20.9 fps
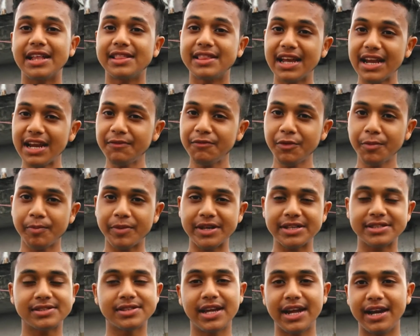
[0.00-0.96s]
then if you
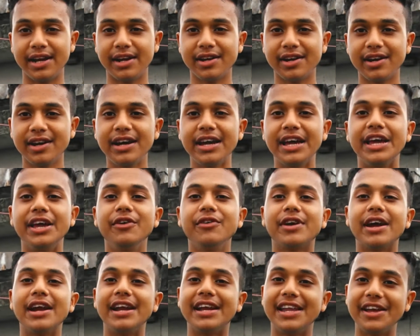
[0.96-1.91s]
press the enter, you
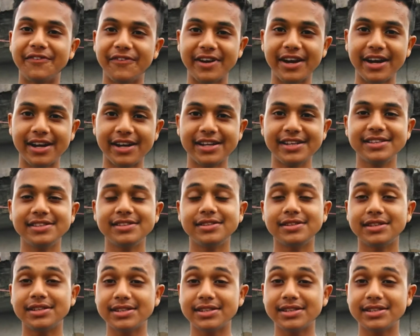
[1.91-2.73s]
can definitely